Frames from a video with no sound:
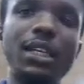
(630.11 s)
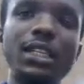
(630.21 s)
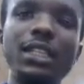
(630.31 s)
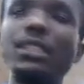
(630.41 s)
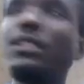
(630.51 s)

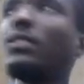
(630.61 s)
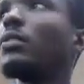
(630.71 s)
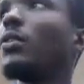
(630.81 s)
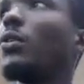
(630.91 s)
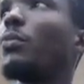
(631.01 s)
learning
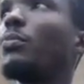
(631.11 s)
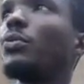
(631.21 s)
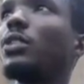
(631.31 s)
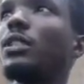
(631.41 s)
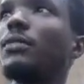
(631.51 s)
or
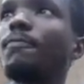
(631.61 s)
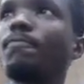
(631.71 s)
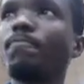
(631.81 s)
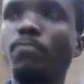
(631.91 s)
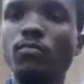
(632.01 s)
building
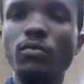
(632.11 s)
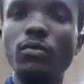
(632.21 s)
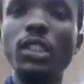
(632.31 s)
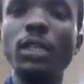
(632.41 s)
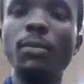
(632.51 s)

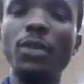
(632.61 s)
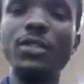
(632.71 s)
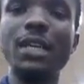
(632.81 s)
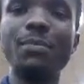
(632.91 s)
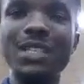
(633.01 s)

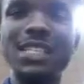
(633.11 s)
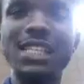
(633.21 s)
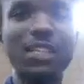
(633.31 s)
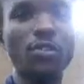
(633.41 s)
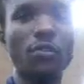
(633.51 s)
Makosa
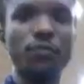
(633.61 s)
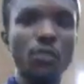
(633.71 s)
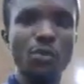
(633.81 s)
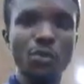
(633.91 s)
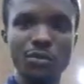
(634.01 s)
baseline of
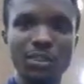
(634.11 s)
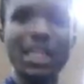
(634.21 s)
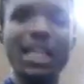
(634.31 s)
your own,